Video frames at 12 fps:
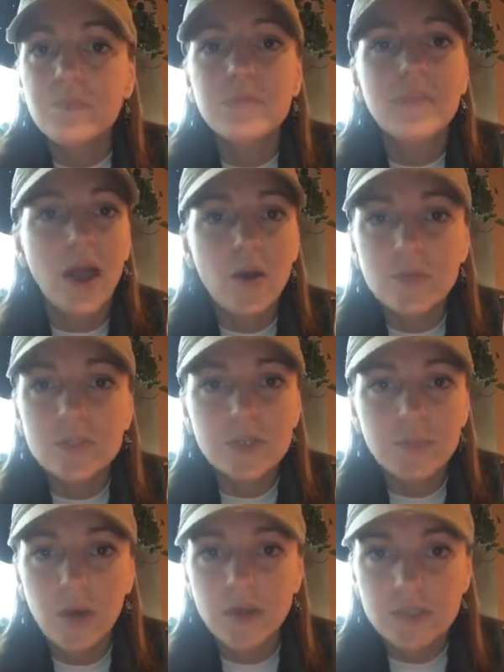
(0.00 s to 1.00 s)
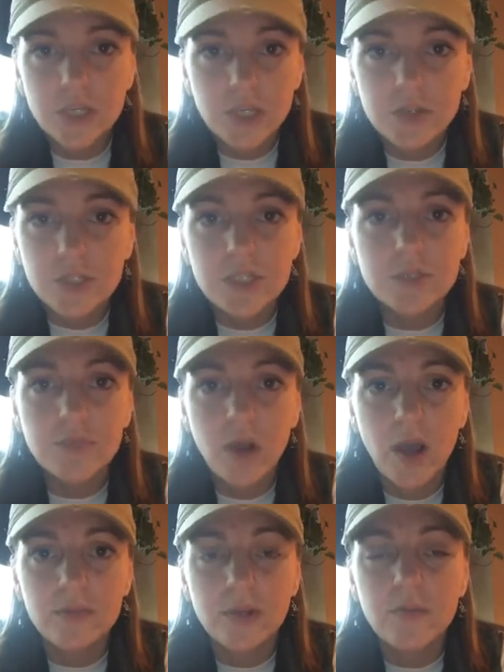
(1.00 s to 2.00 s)
That was the prosecution's
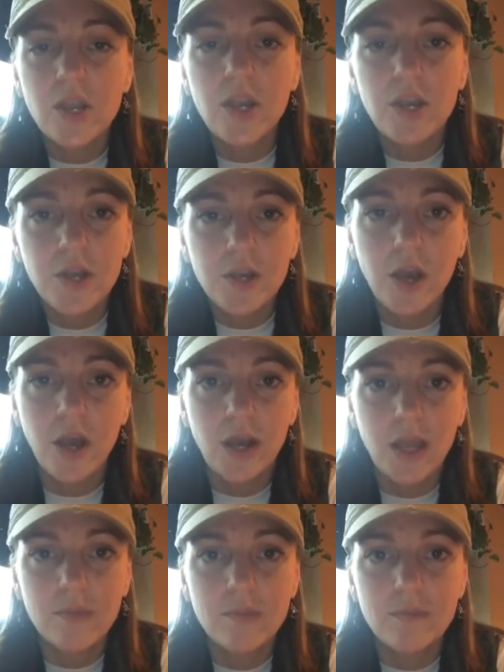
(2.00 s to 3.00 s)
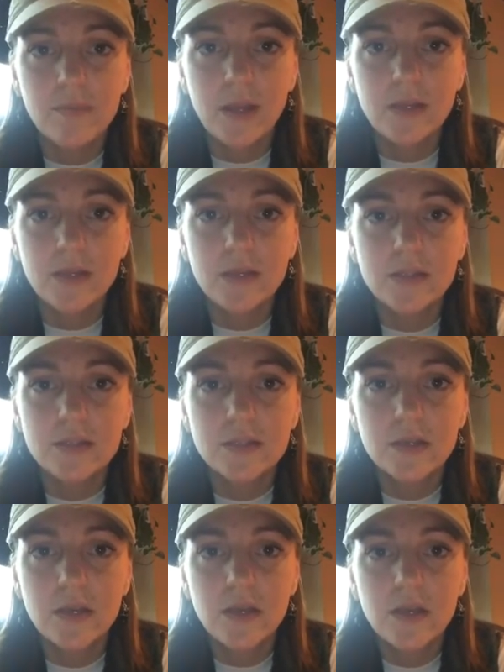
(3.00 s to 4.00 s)
problem, not Ammon Bundy's.